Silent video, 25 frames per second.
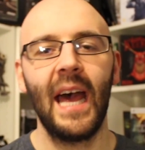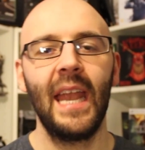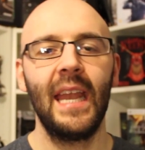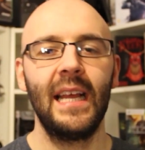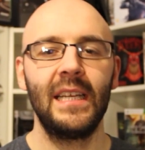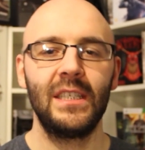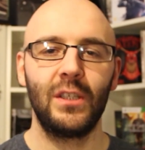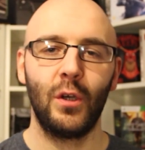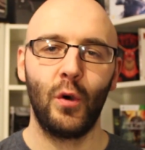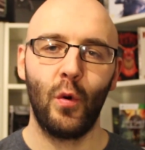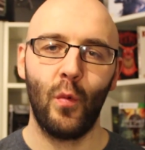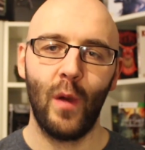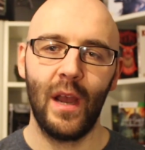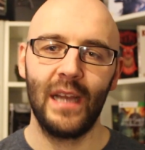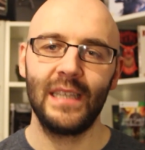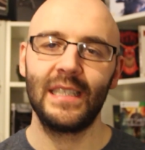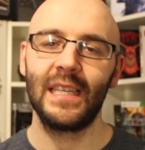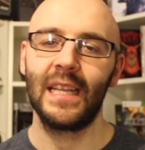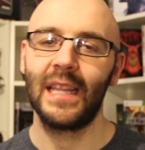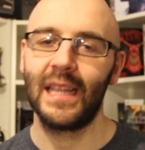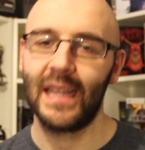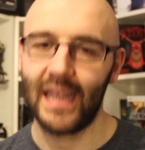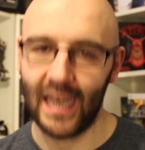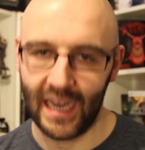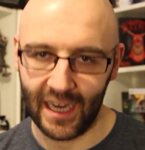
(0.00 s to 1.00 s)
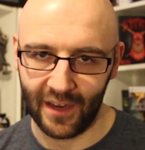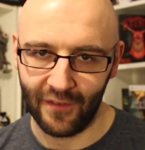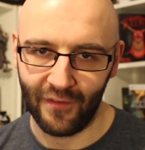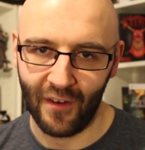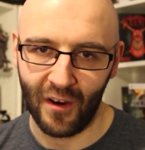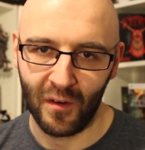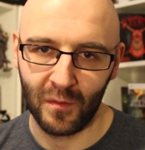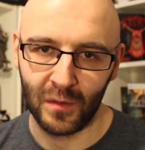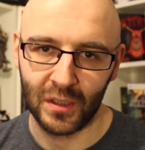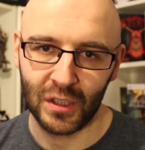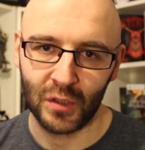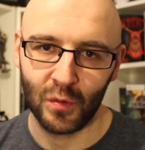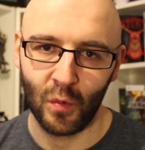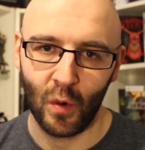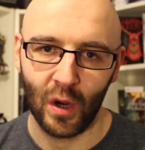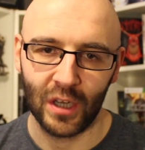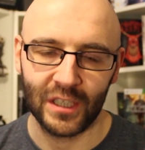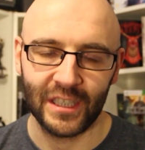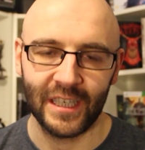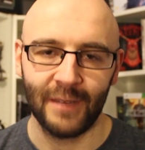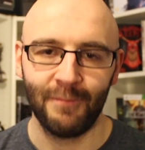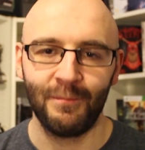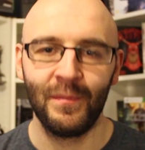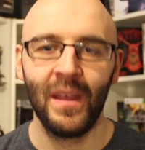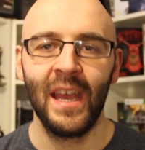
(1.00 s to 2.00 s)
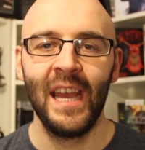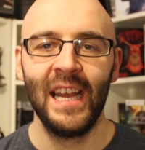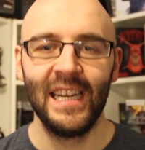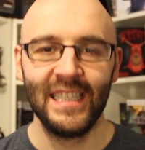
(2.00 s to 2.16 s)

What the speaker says: and as always, thank you very much for watching.